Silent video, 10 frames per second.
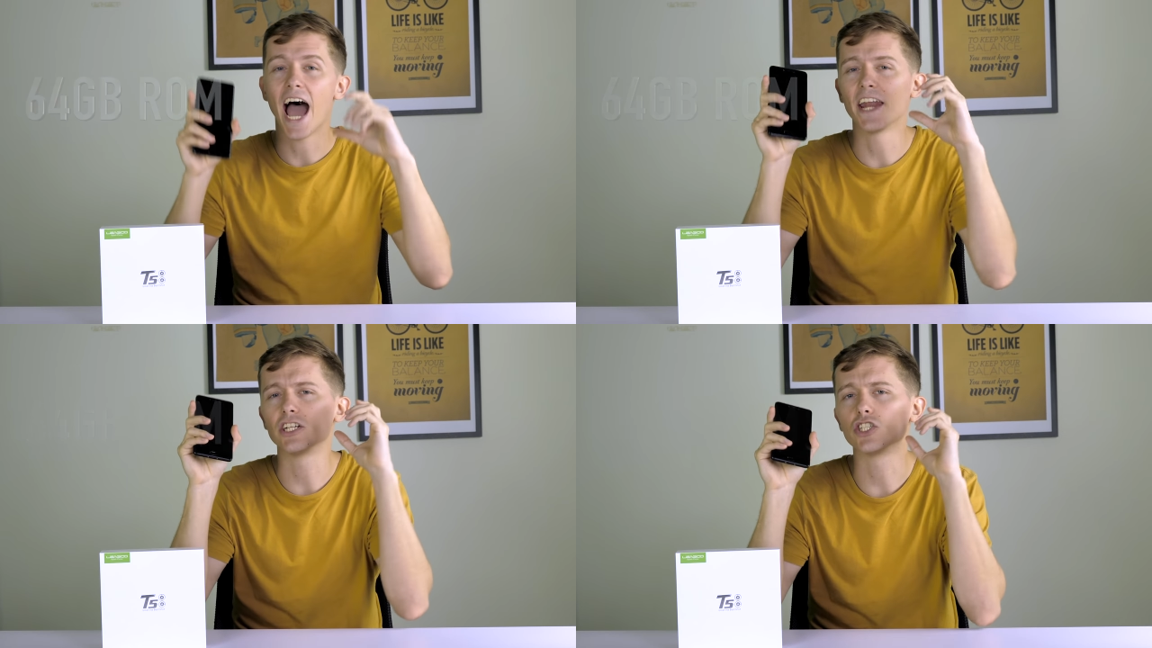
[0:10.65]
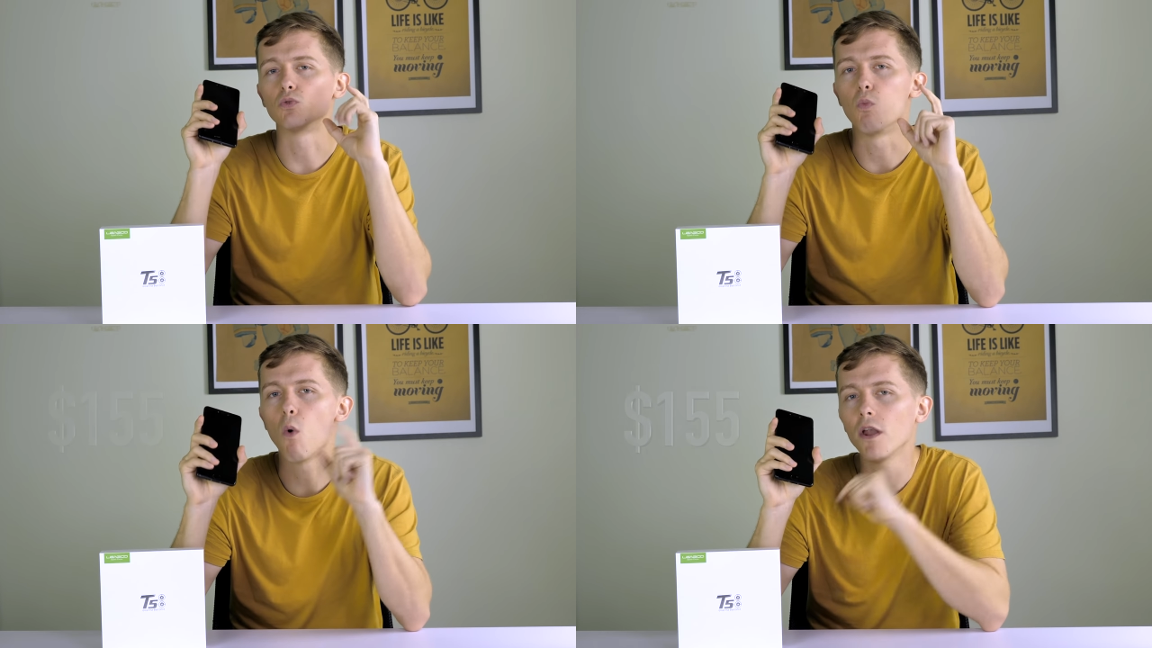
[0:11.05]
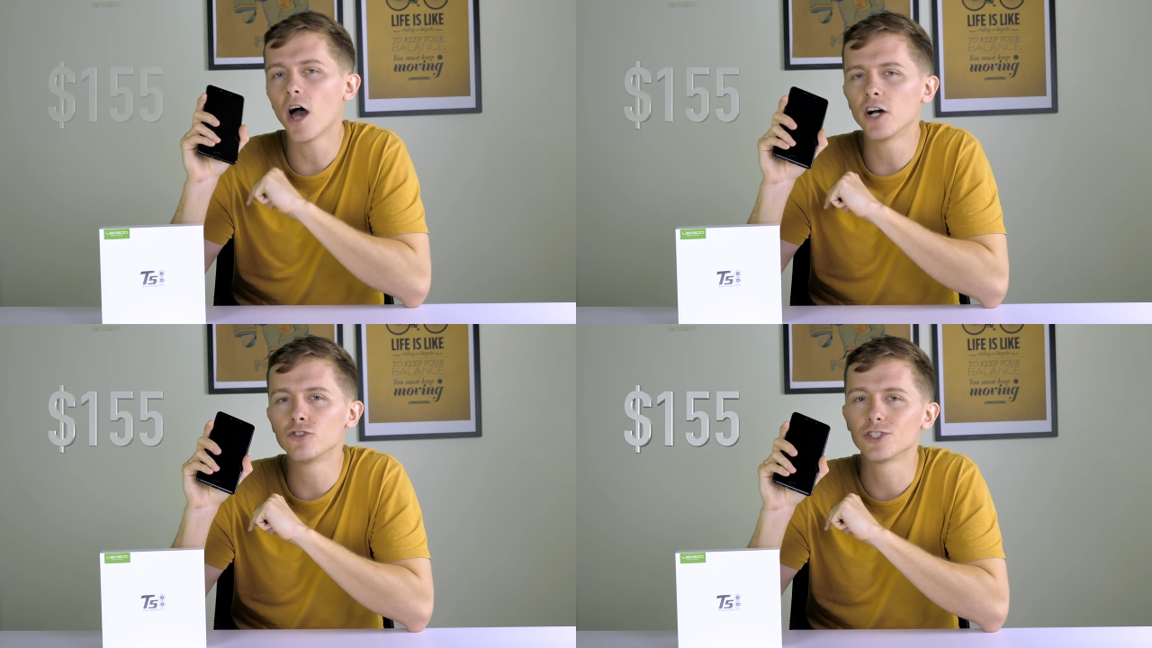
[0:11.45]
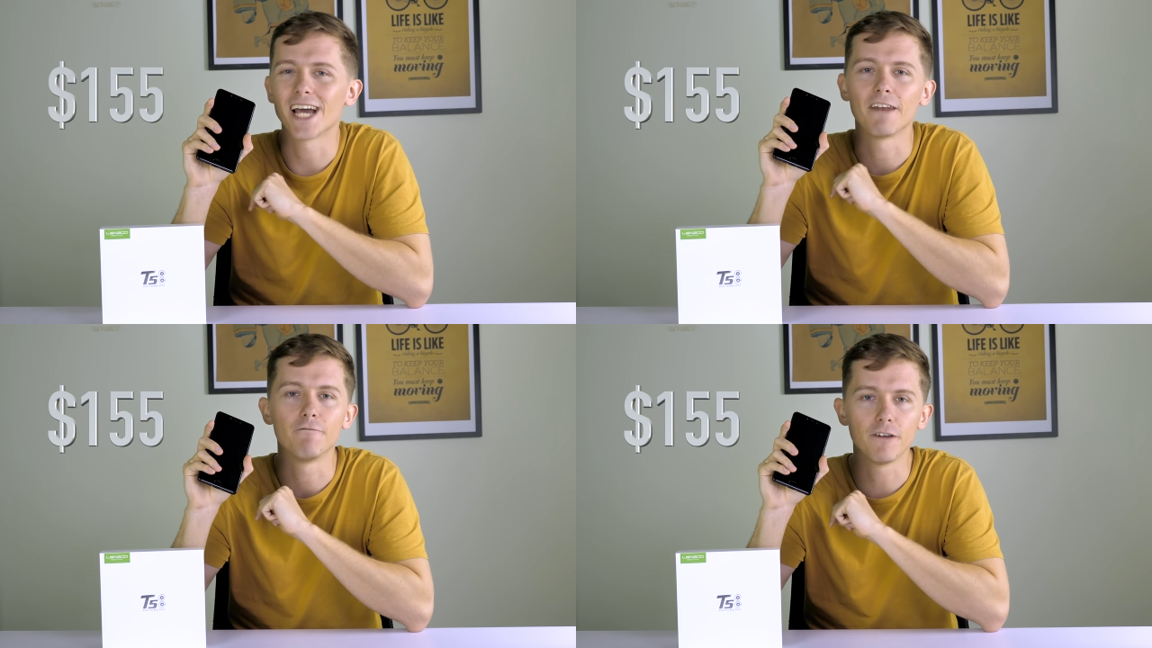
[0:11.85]
and at just
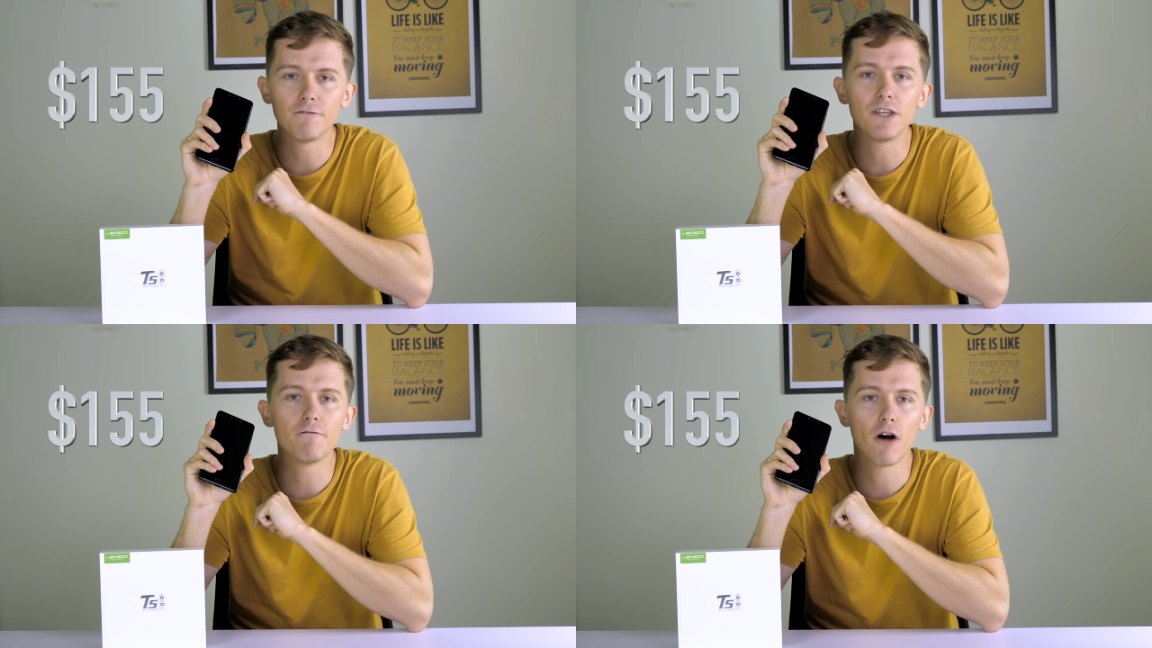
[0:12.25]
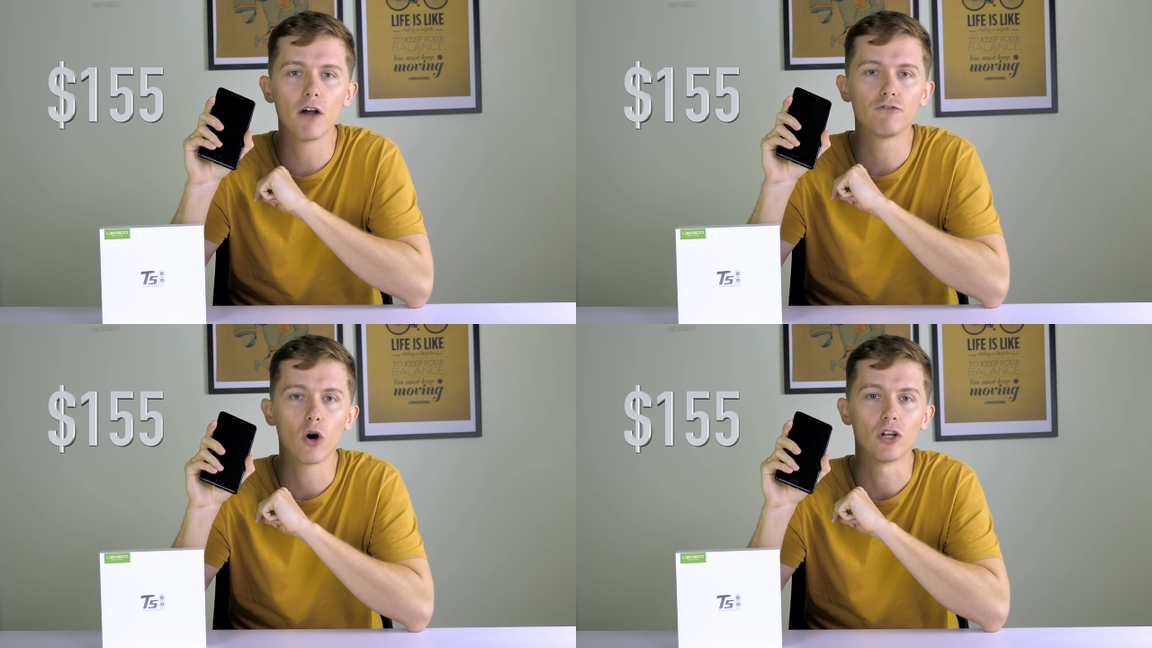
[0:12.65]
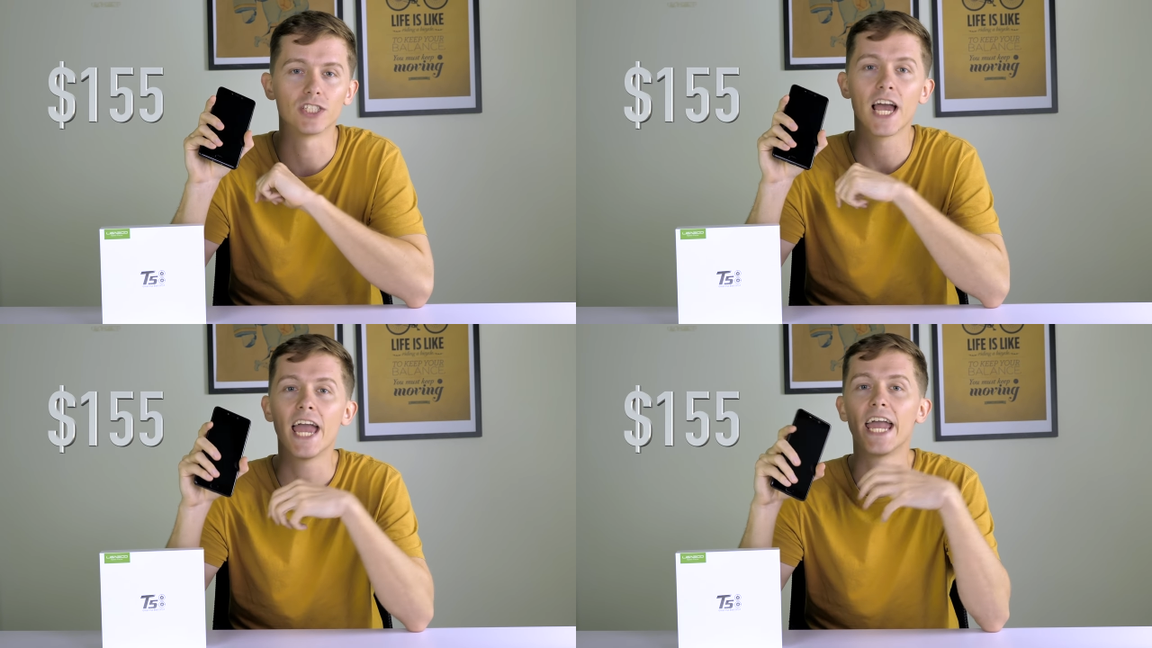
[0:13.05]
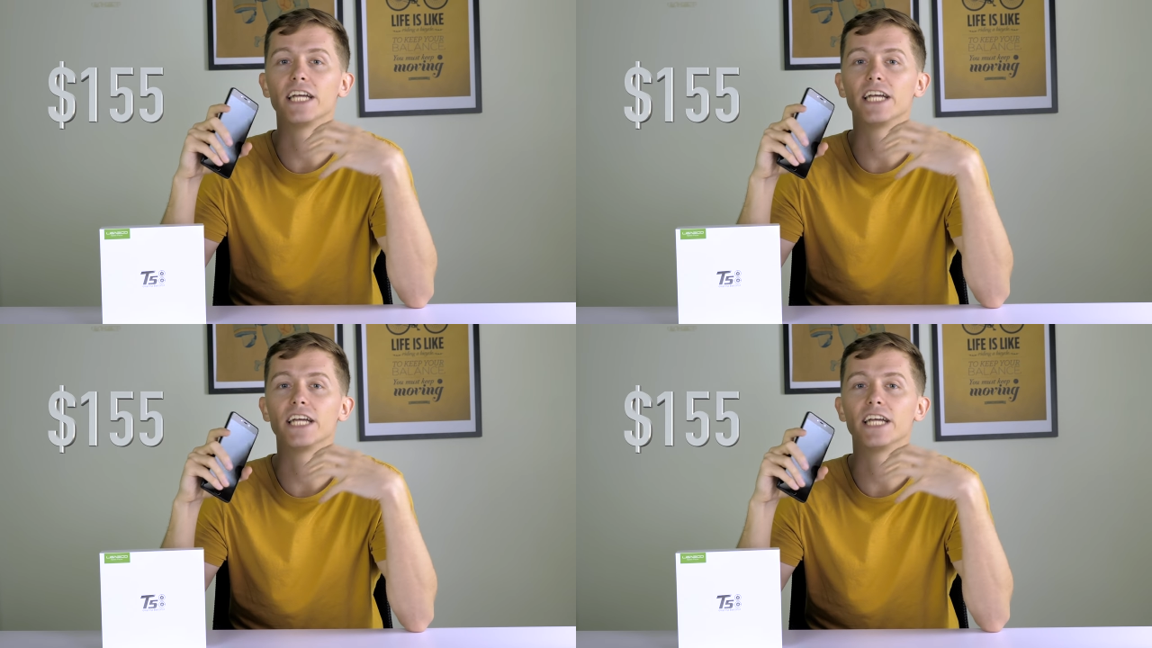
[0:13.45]
$155.